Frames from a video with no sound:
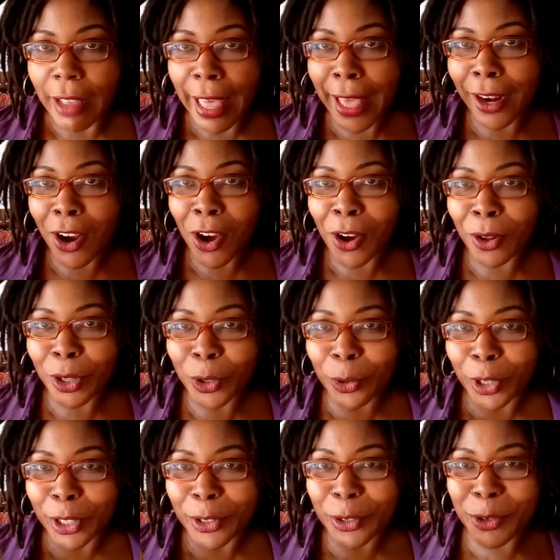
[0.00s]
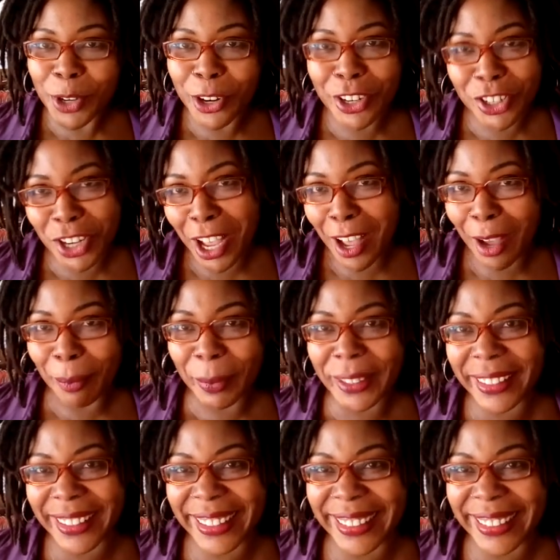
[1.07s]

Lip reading: at all who can do your job.